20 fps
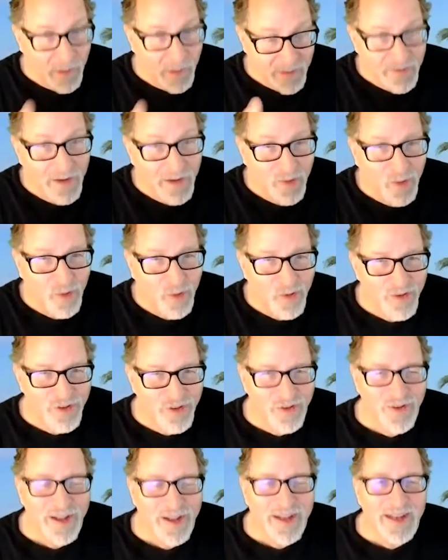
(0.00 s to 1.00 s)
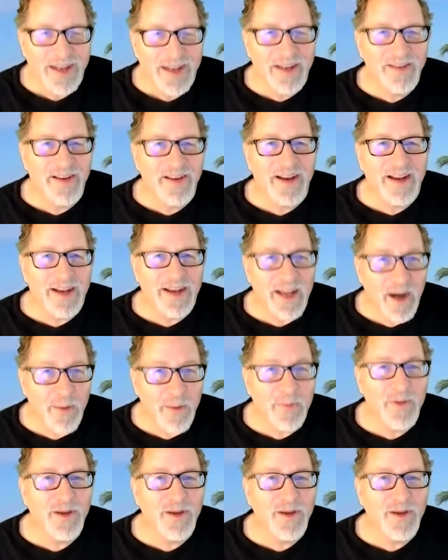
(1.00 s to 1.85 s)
as I told you, is I can help